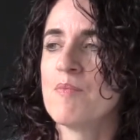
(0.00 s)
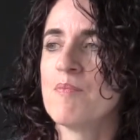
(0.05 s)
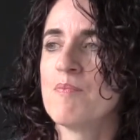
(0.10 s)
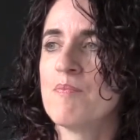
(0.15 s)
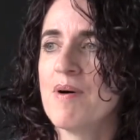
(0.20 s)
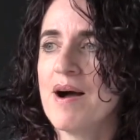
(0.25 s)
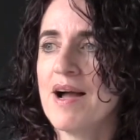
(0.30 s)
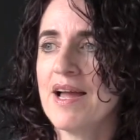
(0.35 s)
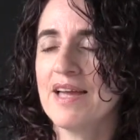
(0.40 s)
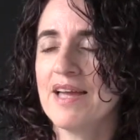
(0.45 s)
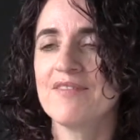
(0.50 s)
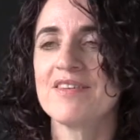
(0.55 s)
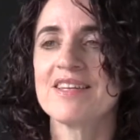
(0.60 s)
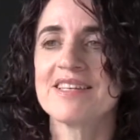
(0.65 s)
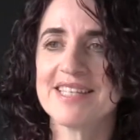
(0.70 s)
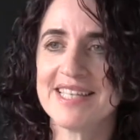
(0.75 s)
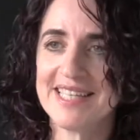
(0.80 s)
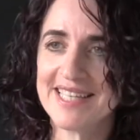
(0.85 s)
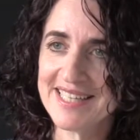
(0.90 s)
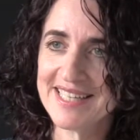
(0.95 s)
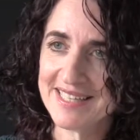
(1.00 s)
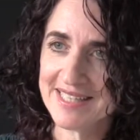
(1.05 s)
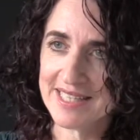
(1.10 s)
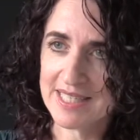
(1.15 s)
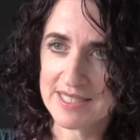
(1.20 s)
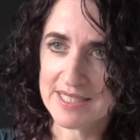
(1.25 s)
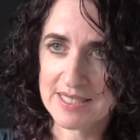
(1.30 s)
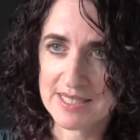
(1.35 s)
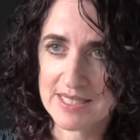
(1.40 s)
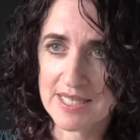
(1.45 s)
by having taken
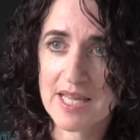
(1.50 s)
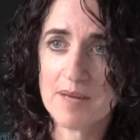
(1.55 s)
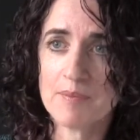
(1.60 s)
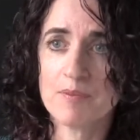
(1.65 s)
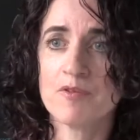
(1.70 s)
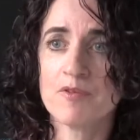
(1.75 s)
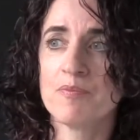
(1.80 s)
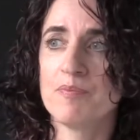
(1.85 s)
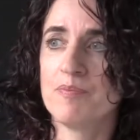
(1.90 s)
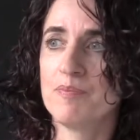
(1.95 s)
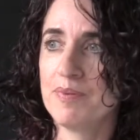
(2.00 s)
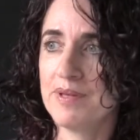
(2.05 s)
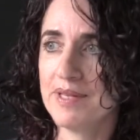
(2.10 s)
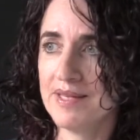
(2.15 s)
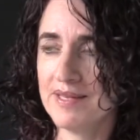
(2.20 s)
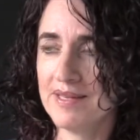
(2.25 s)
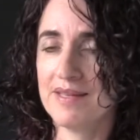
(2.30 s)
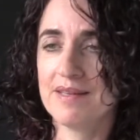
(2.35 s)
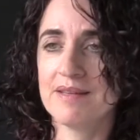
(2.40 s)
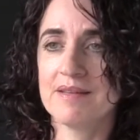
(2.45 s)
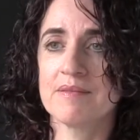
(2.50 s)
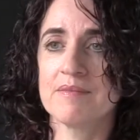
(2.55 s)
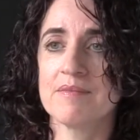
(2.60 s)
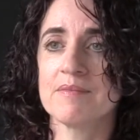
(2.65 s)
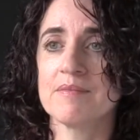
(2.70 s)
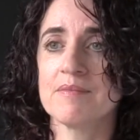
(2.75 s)
that step of being